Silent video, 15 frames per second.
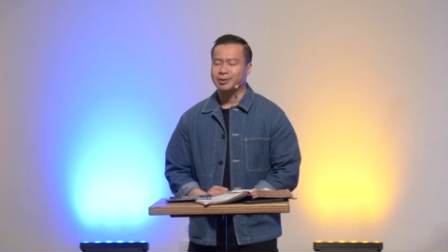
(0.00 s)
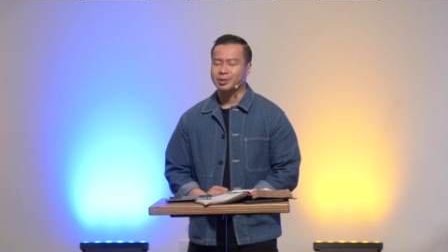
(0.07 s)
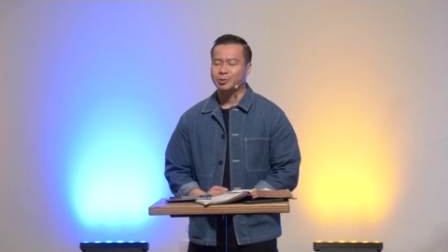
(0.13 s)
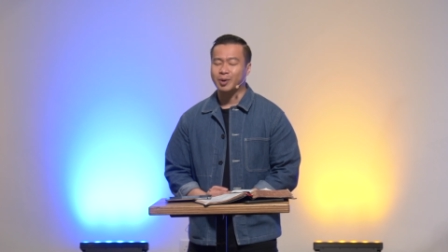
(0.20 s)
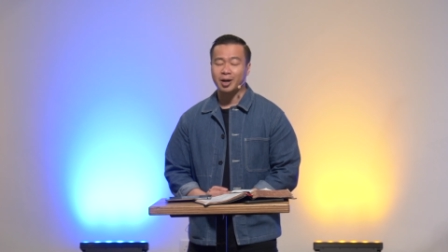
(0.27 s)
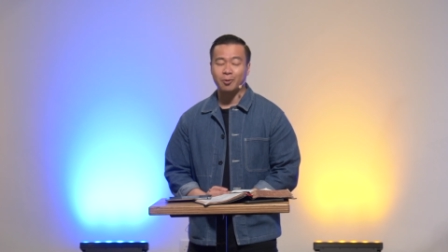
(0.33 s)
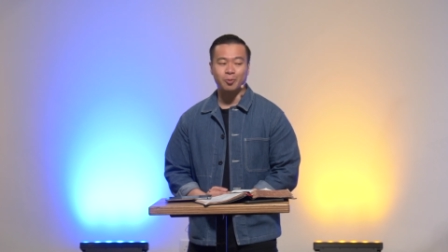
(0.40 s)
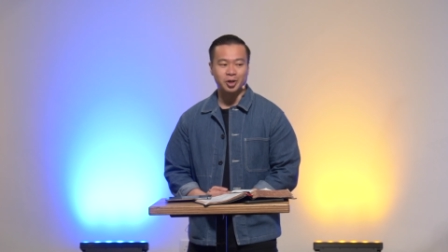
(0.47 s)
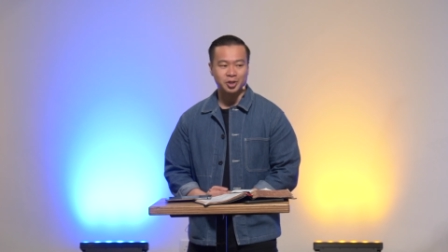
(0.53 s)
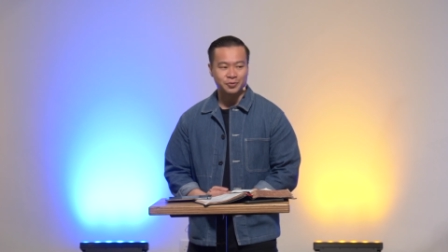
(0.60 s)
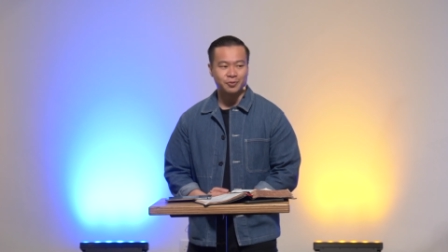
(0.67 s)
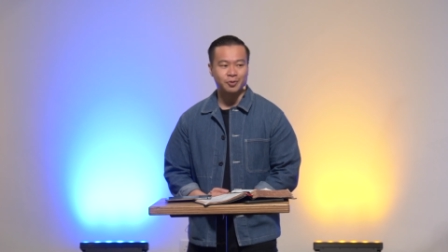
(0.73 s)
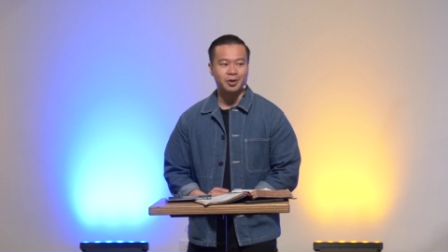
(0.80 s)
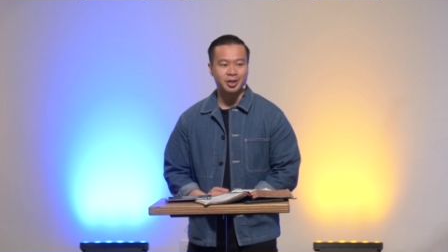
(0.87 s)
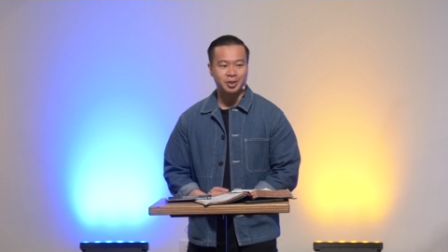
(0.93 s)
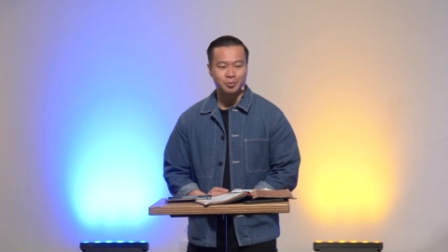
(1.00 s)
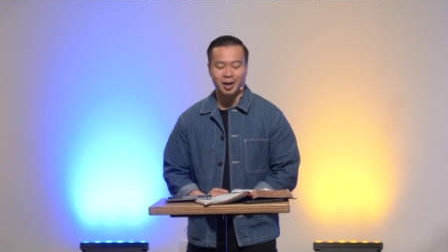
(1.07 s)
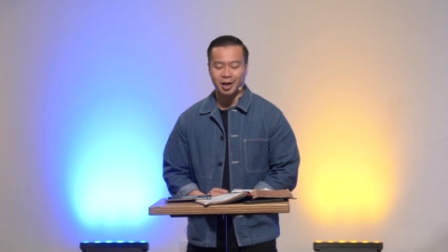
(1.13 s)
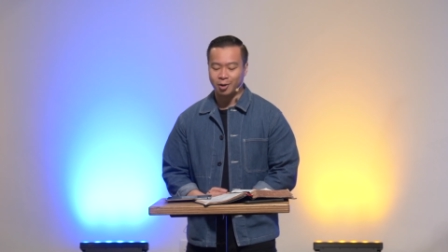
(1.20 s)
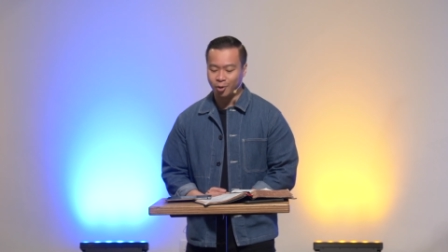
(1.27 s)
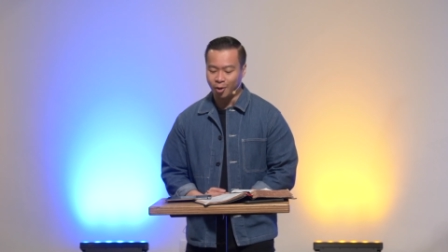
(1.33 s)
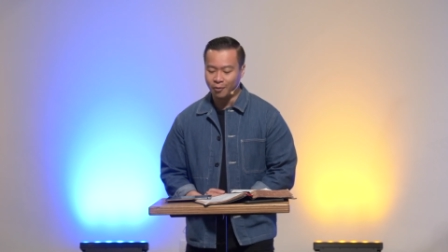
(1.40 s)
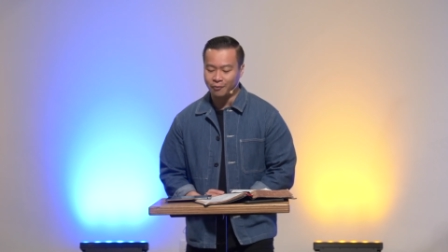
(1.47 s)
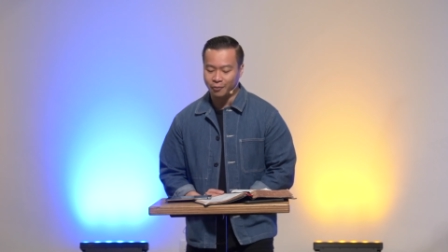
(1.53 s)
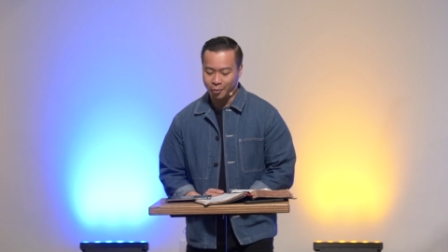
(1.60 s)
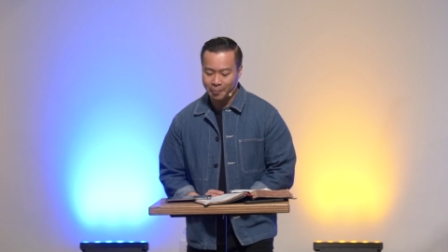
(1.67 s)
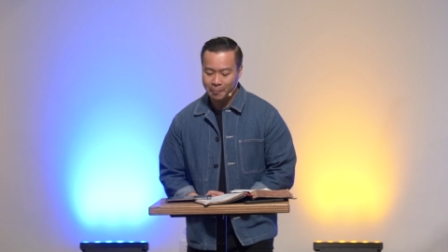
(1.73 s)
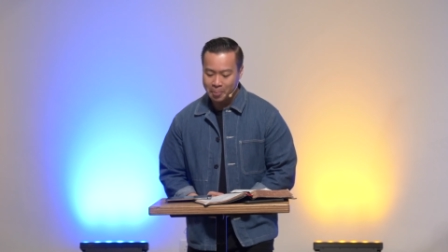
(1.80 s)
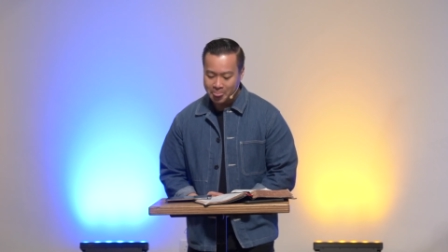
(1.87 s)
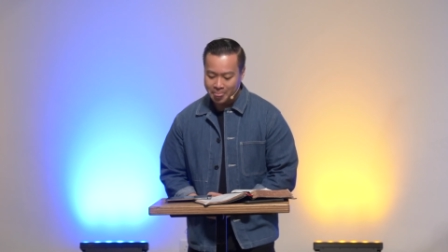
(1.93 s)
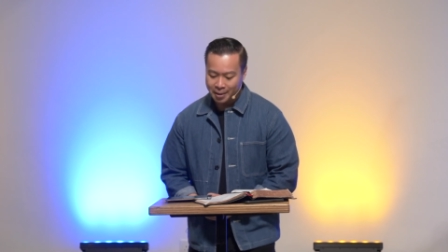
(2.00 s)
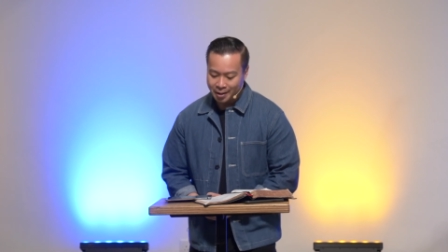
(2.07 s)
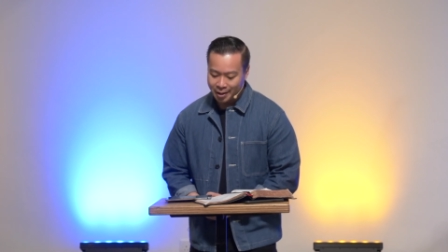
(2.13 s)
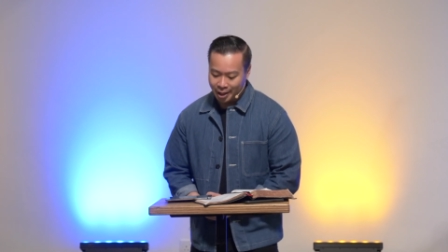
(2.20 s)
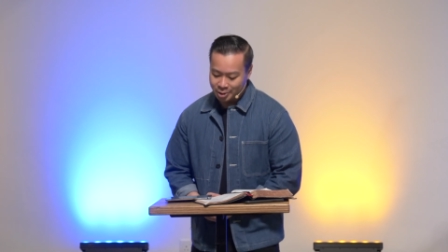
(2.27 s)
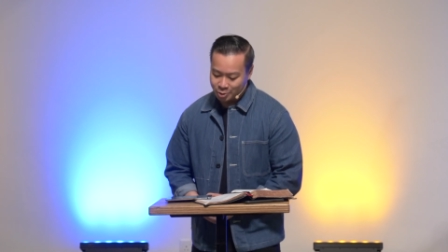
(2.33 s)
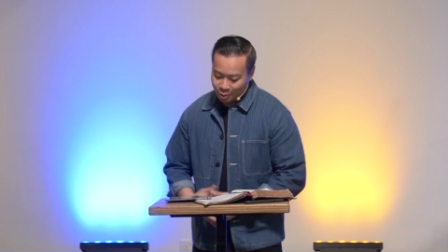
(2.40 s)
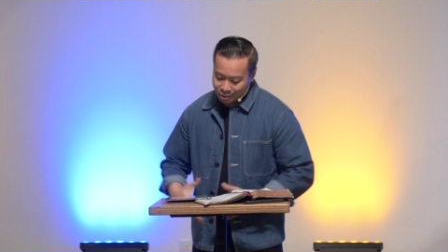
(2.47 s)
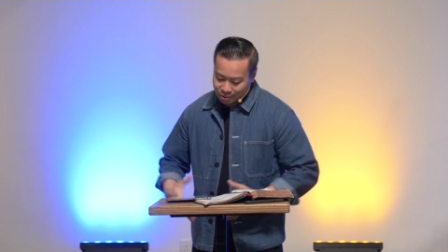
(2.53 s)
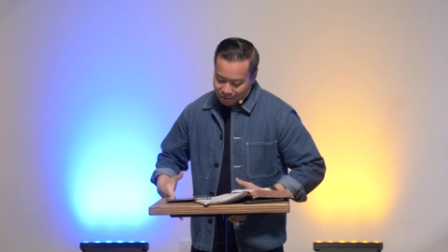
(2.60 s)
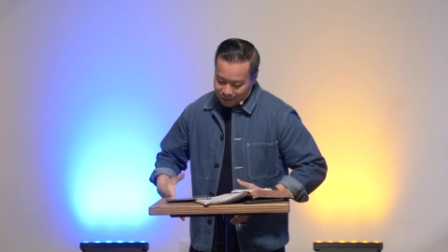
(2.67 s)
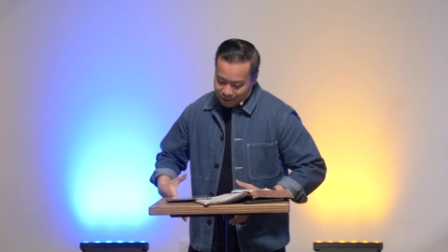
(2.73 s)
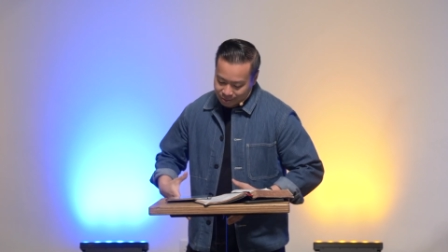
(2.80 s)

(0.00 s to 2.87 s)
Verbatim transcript: it's what I wish for and it's what I long for. And so